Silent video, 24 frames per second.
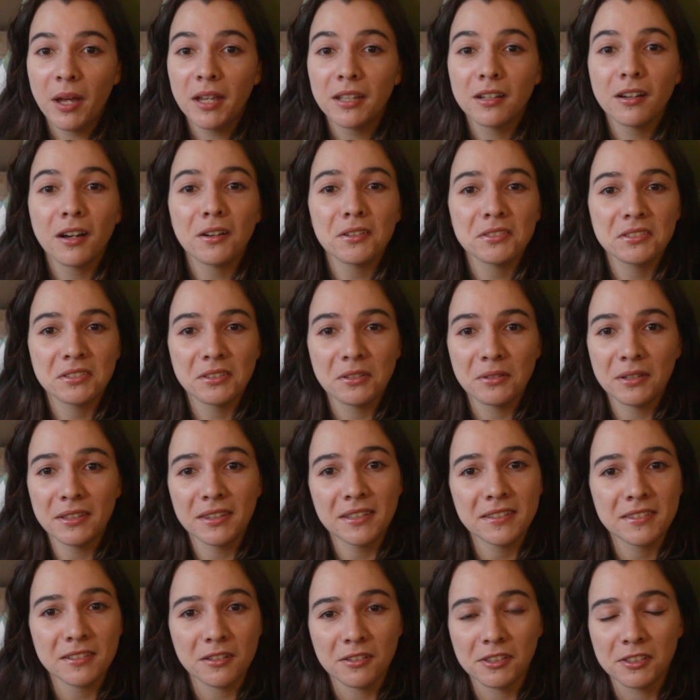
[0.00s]
Mike also in
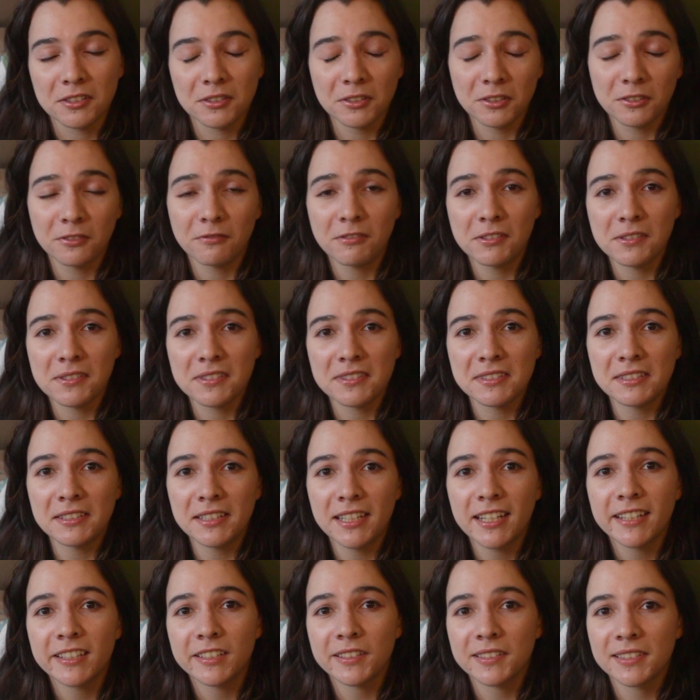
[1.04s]
this article feels the
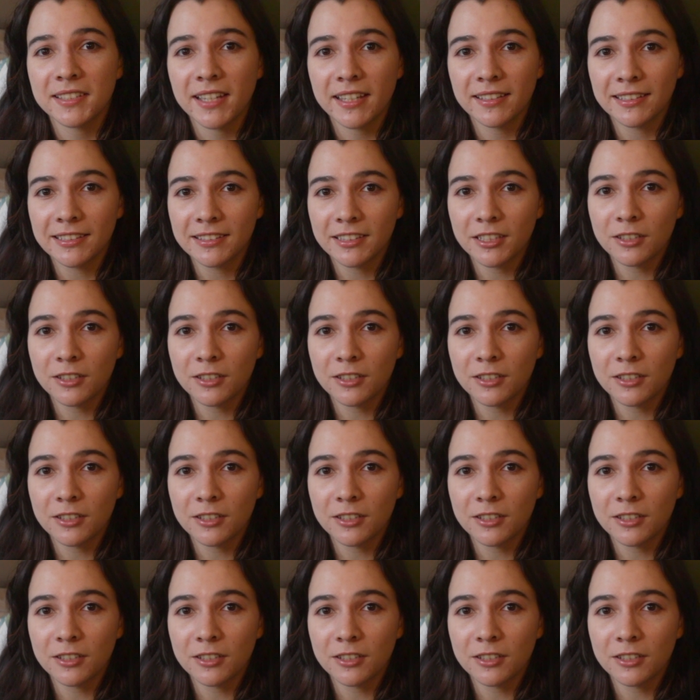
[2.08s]
need to say that